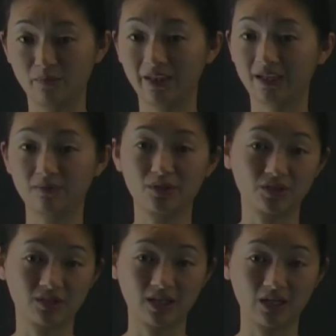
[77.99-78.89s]
we'd like to
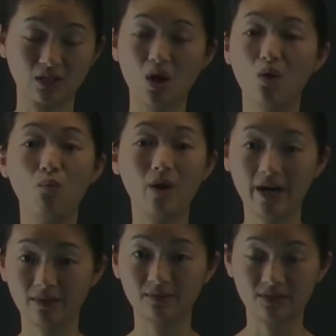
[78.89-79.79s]
understand
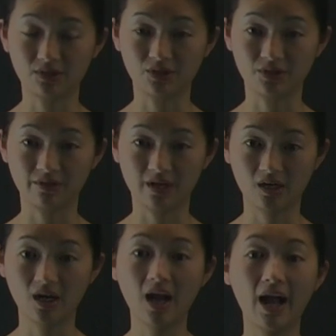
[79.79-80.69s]
why those sensors are there,